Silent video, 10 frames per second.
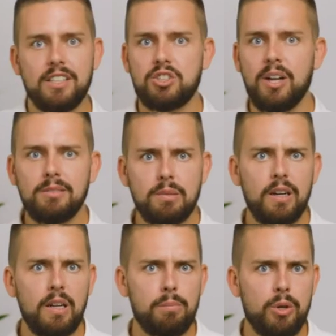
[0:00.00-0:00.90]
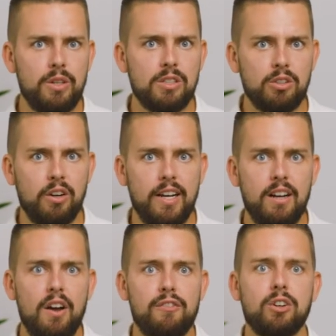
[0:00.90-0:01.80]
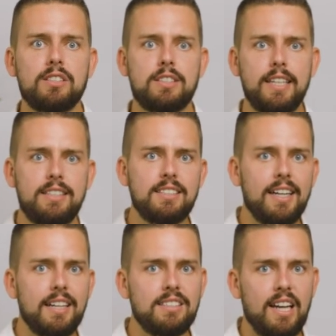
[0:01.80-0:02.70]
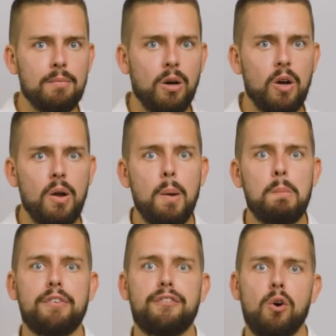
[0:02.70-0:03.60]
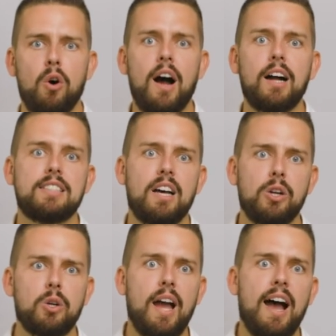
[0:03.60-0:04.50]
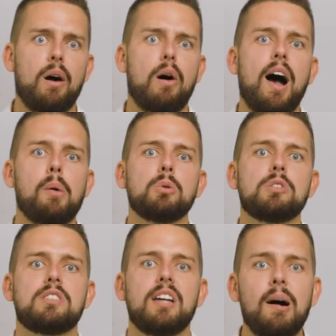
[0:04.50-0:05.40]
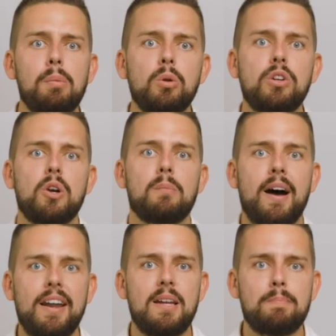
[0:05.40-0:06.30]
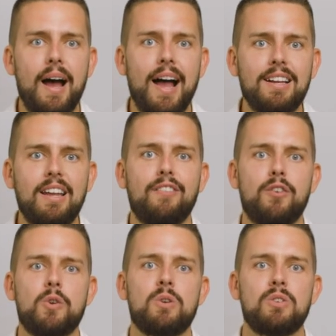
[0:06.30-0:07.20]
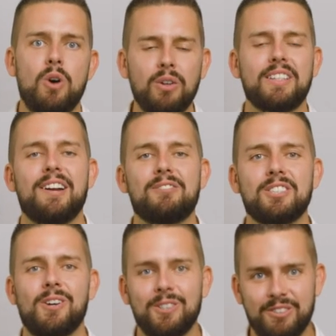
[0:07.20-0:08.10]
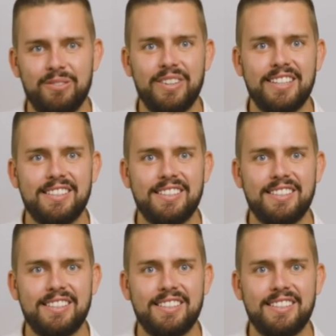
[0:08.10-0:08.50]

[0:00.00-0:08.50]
Let's jump to my computer screen for a 60 second demo before I tell you how I will double your money back if you do not get results from